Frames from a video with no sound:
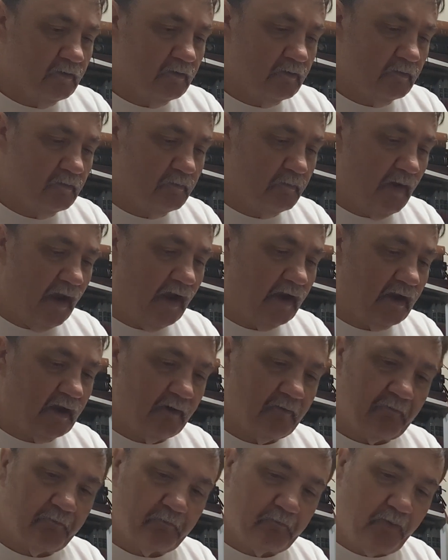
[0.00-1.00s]
make
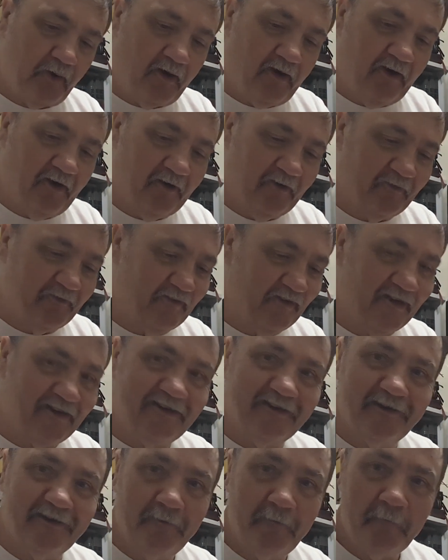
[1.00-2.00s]
it
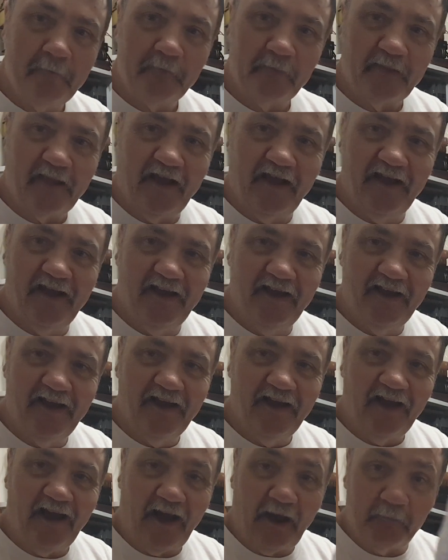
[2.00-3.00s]
perfect.
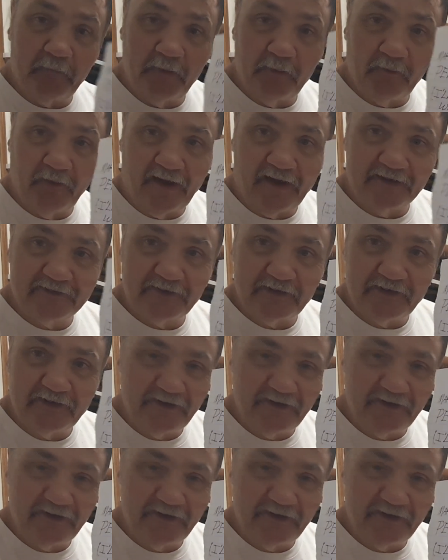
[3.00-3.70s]
I'll be watching